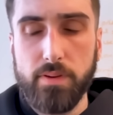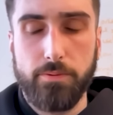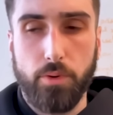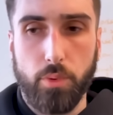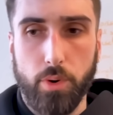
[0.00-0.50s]

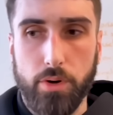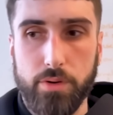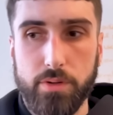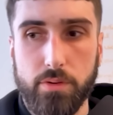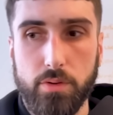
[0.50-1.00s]

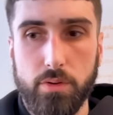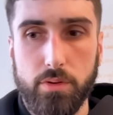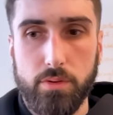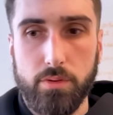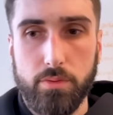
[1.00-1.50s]
forward,
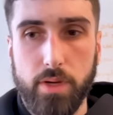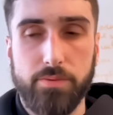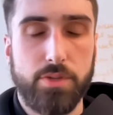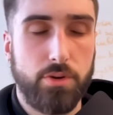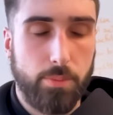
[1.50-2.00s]
we have
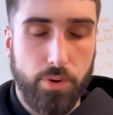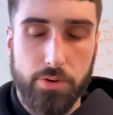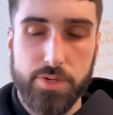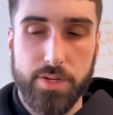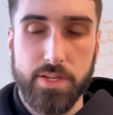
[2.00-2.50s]
two
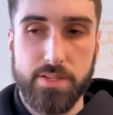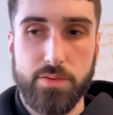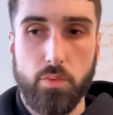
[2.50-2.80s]
approaches.